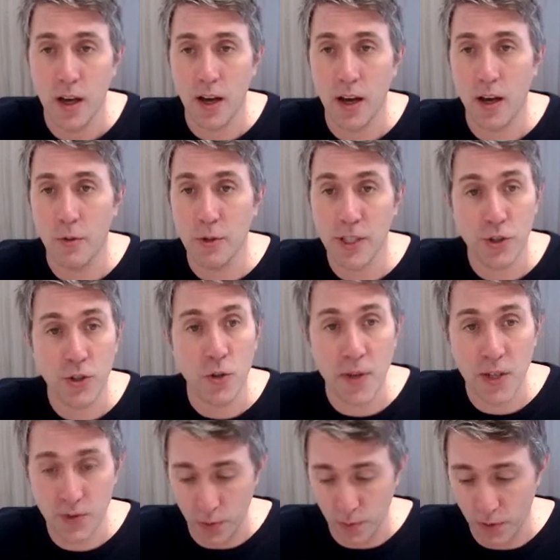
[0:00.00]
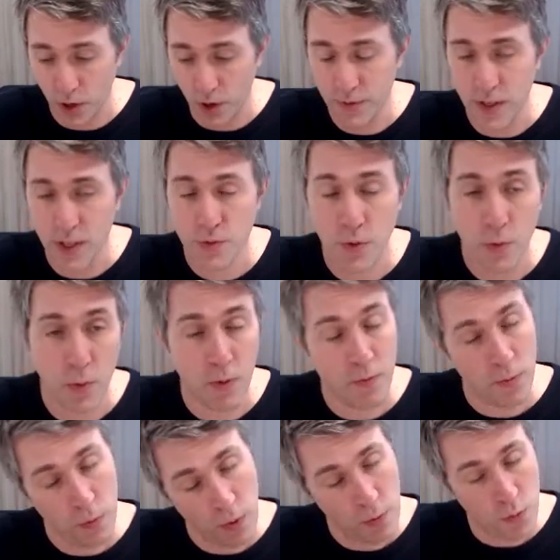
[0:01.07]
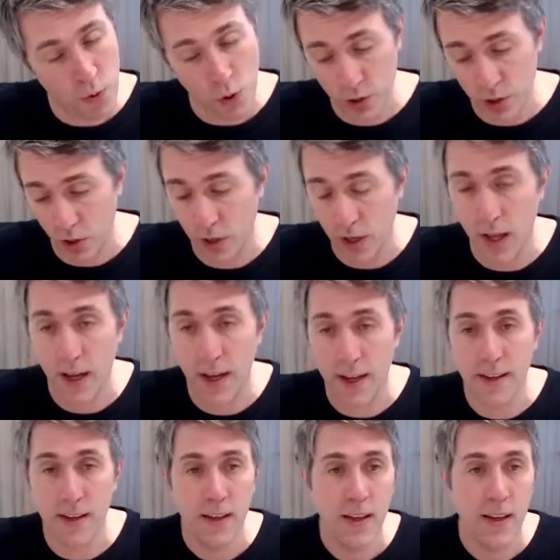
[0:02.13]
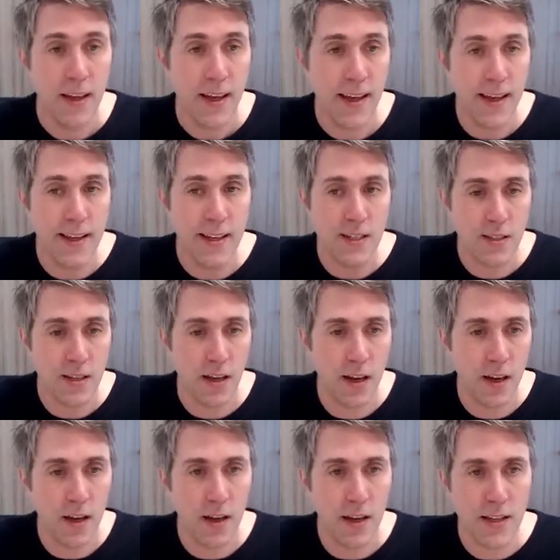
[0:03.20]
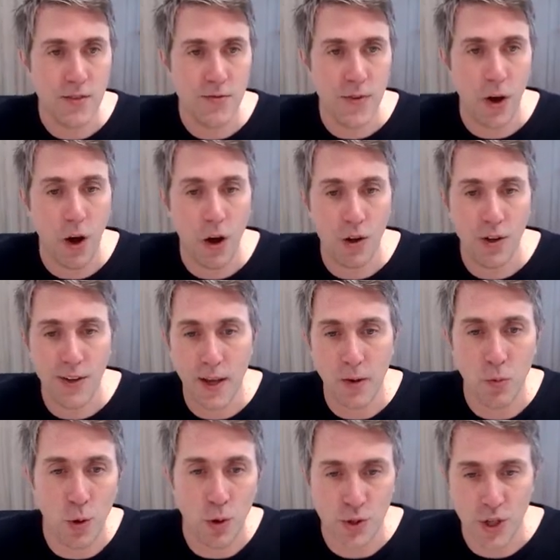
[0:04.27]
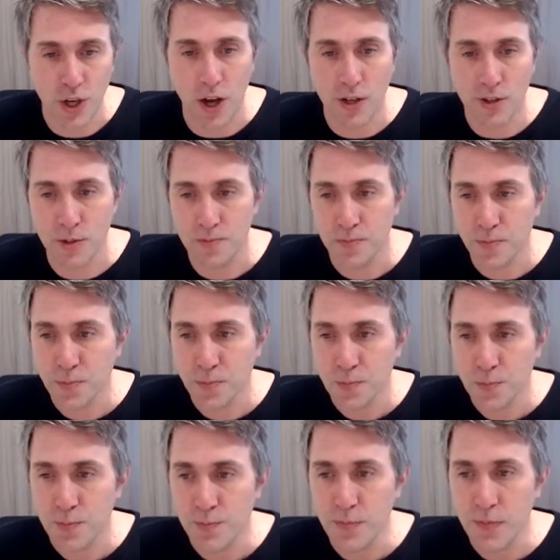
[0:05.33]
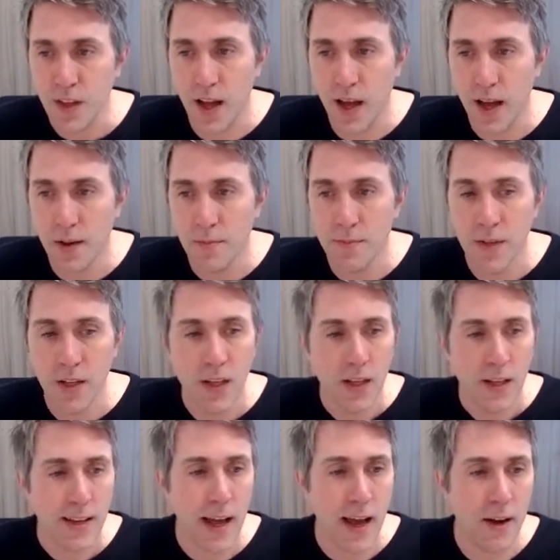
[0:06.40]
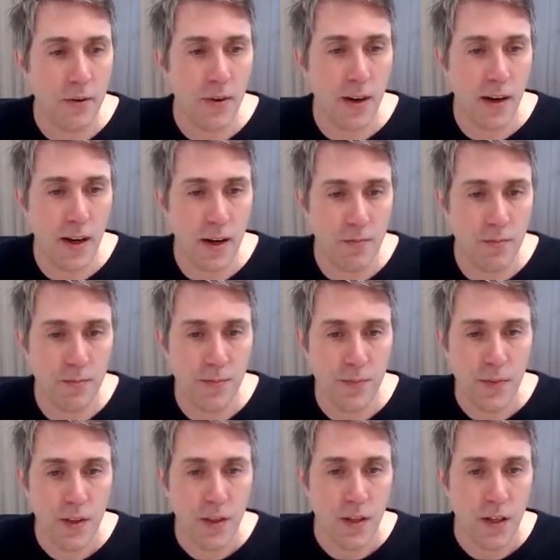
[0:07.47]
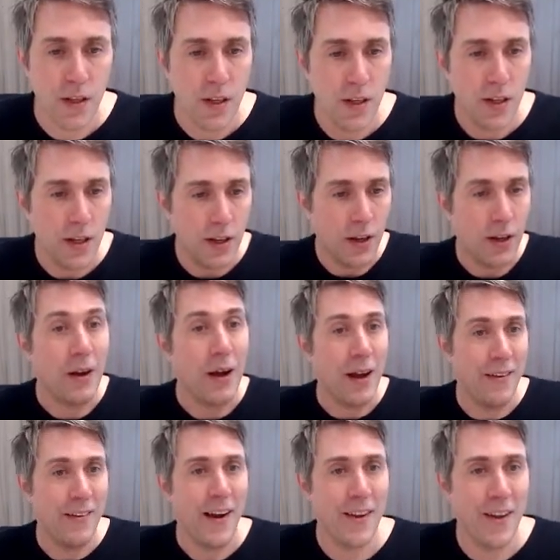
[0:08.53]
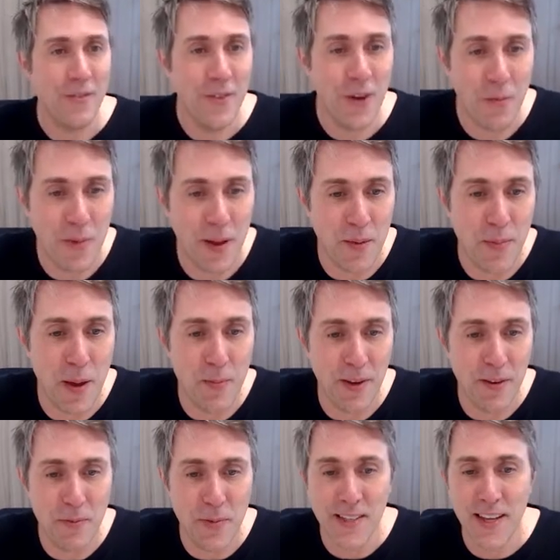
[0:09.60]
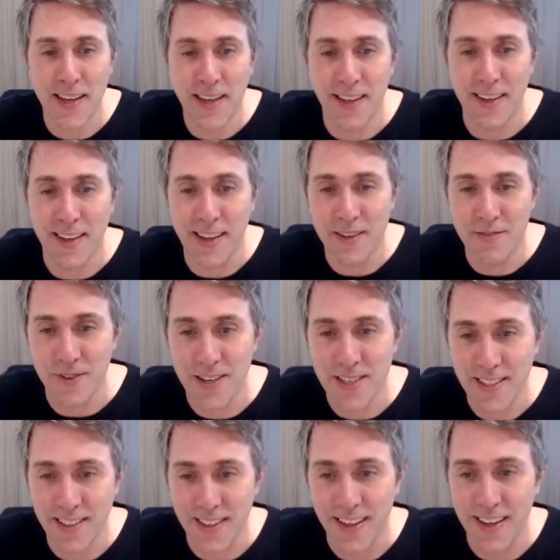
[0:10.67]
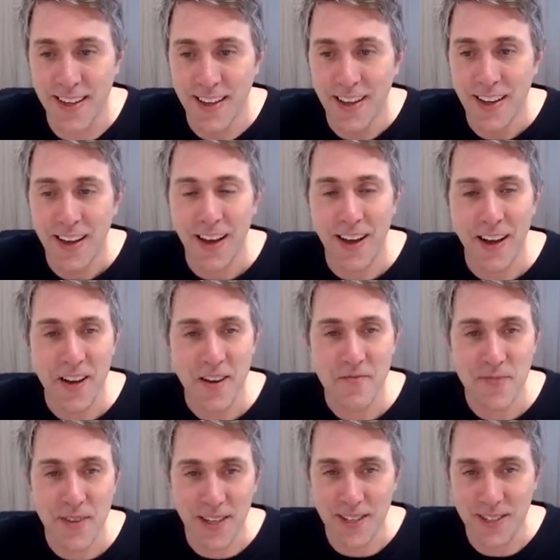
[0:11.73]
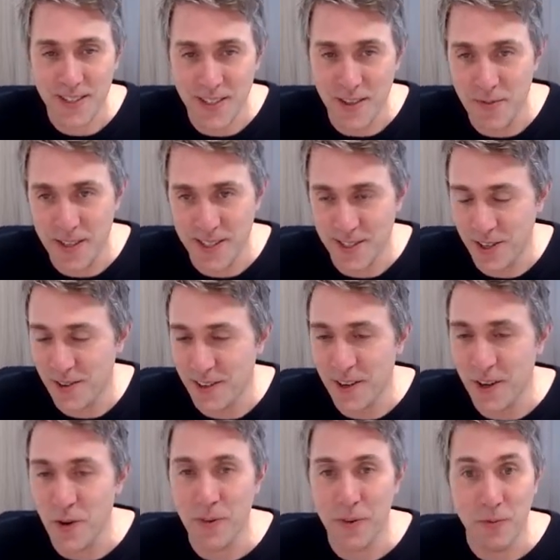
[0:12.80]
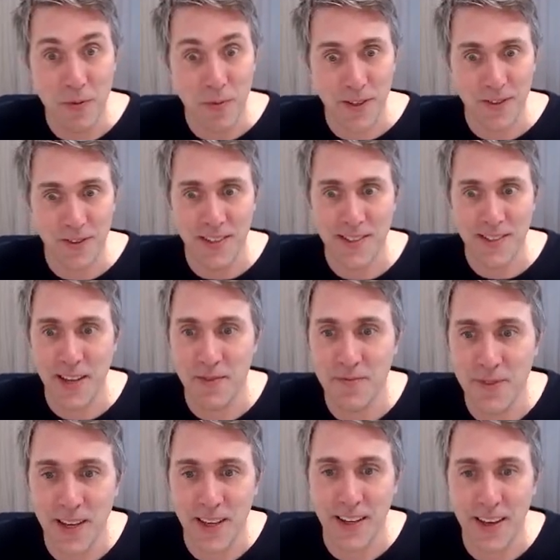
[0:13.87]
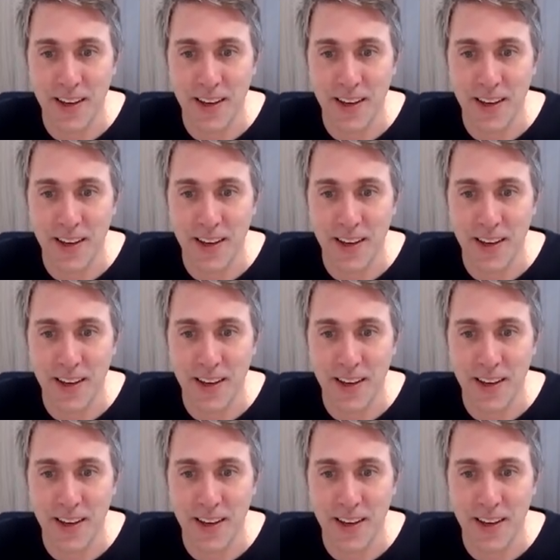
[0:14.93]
which I do miss from the office, but we've brought online, is the holiday wall chart. Now, I know not many people have been taking leave recently because you've been stirring it up, and we've been doing the same thing.